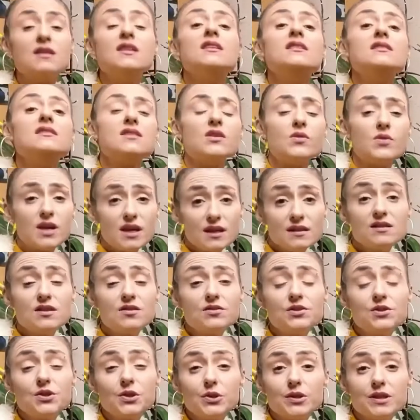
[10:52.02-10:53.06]
so it's your
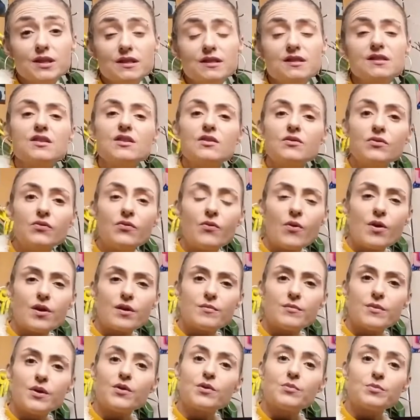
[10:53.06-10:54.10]
duty to
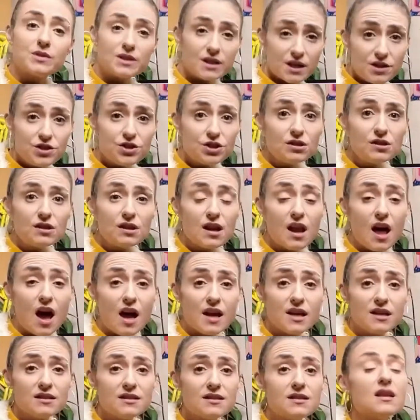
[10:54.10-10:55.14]
inform your potential
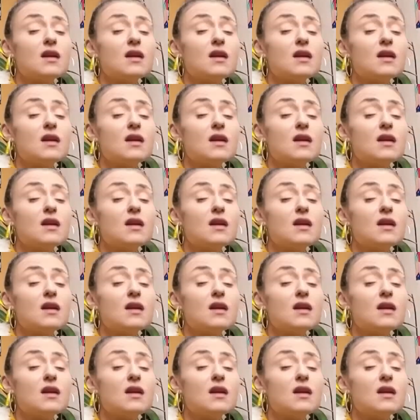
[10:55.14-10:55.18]
clients